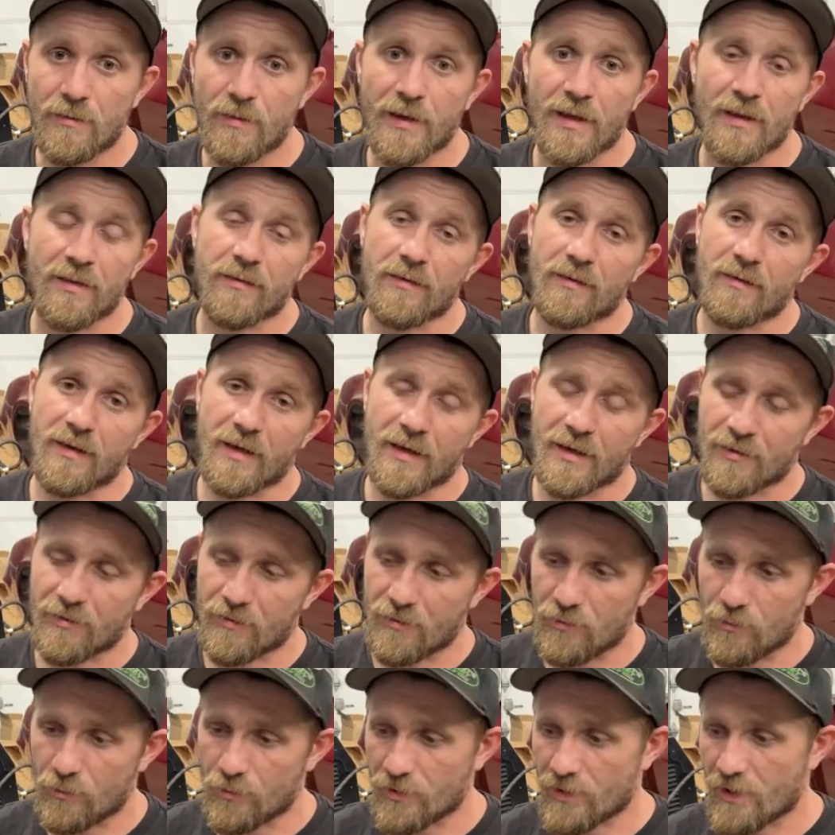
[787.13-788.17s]
We can throw the
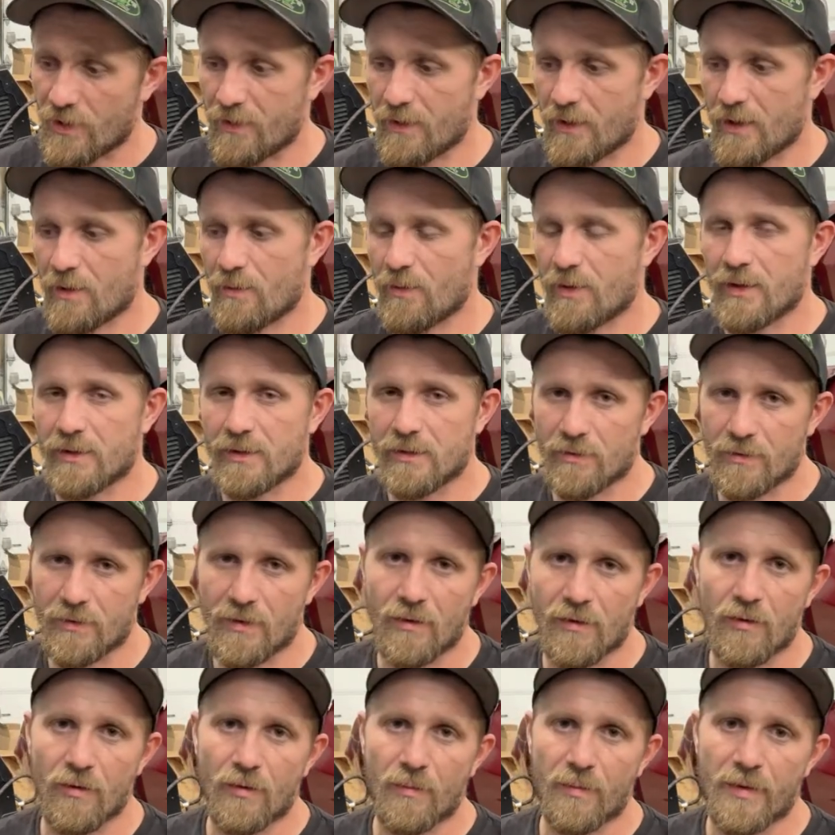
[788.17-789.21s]
intercooler in there. We can do it a
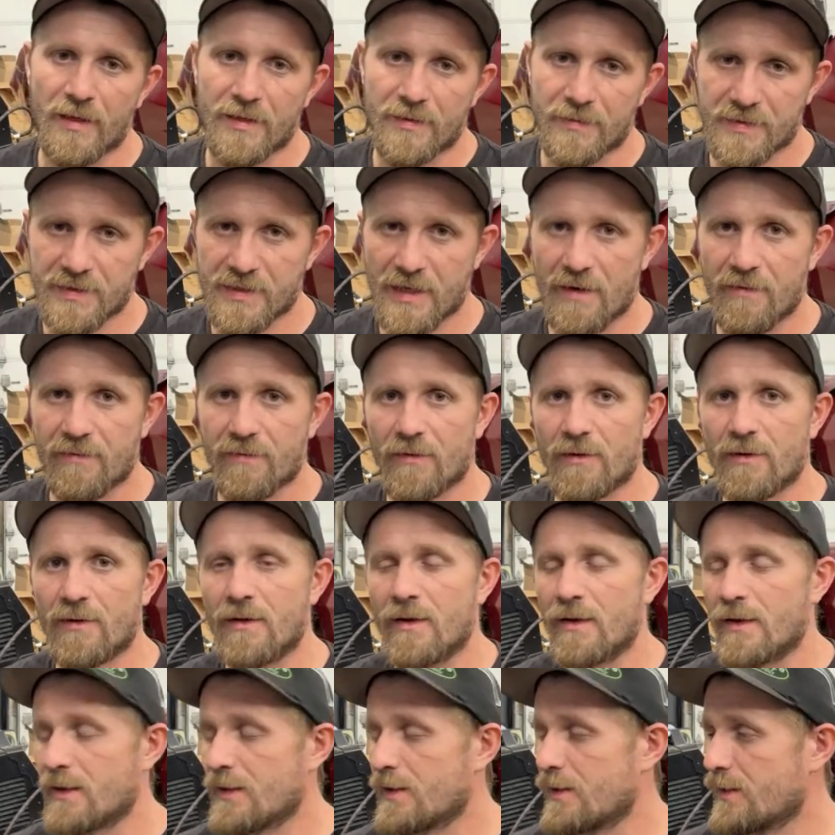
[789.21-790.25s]
little bit safer,
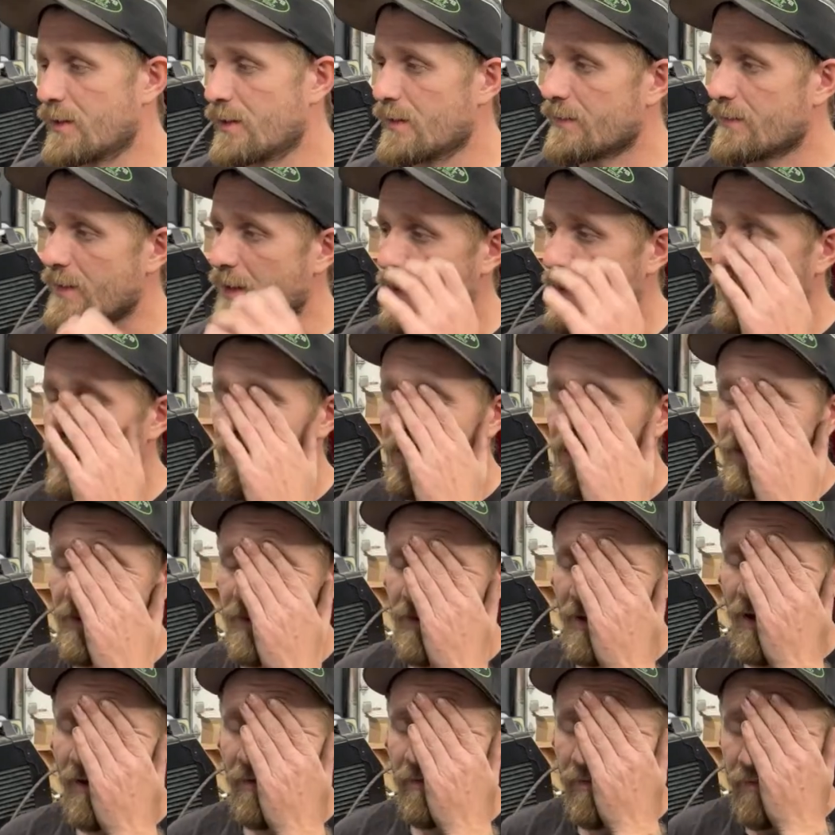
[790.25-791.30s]
that kind of
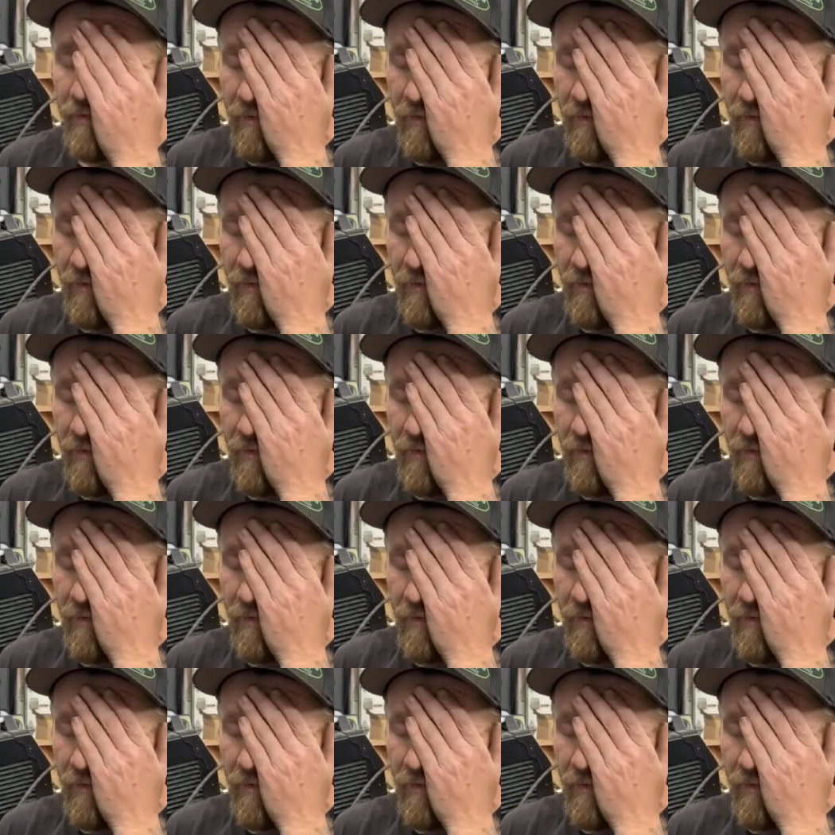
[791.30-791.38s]
stuff.